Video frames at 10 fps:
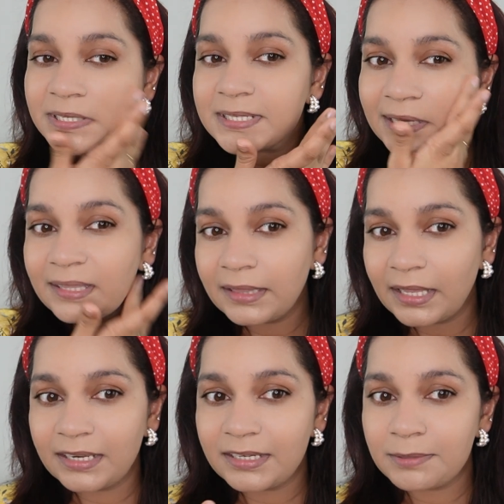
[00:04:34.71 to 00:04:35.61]
skin,
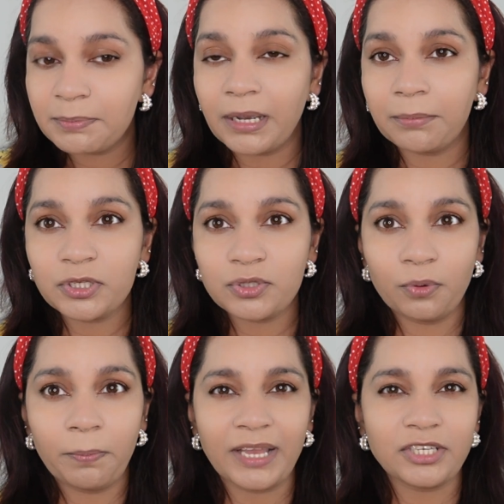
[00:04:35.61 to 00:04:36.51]
then it is becoming so
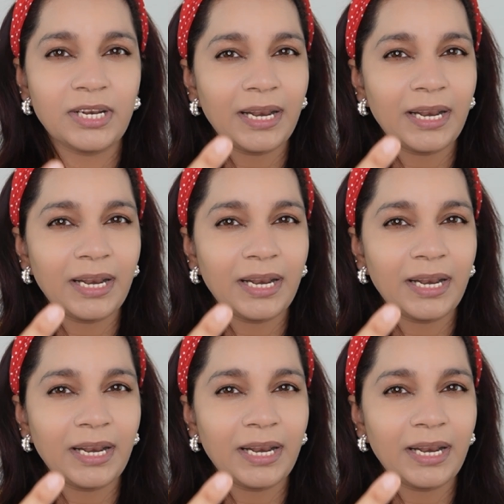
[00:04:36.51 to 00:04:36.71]
patchy.